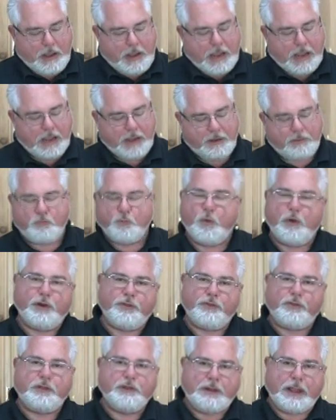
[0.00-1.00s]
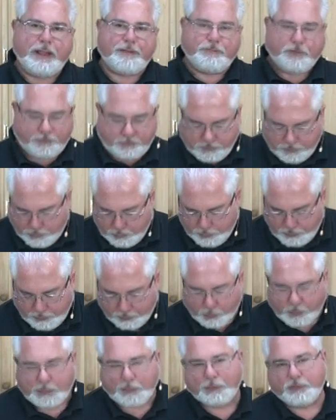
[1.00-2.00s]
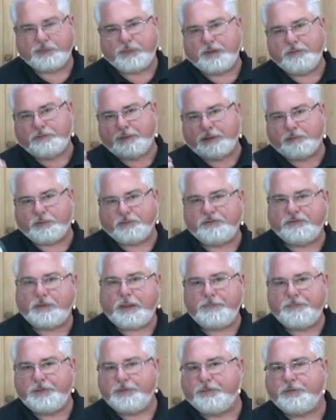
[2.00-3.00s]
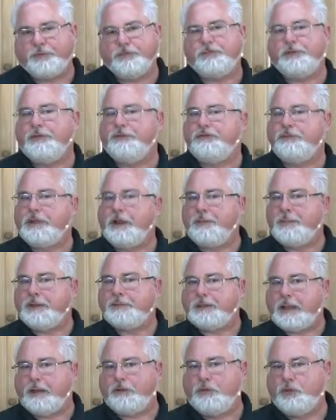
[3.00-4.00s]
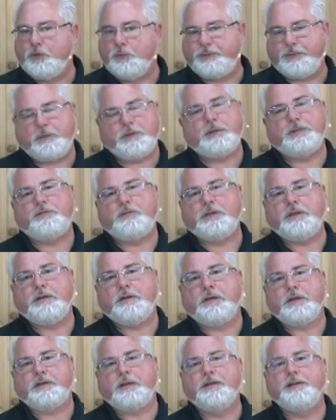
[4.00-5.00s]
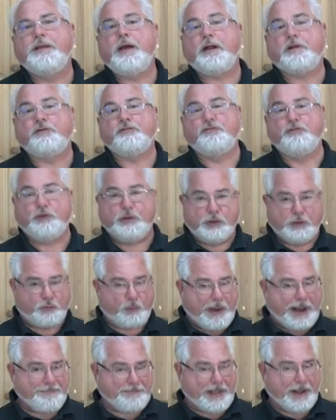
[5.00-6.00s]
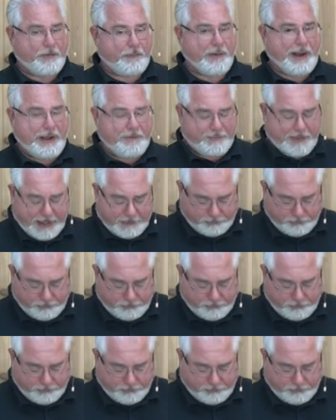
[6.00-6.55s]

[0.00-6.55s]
And one other thing you have to do when you're working with things like receptacles is you've got to make that loop in the conductor so you can wrap that around that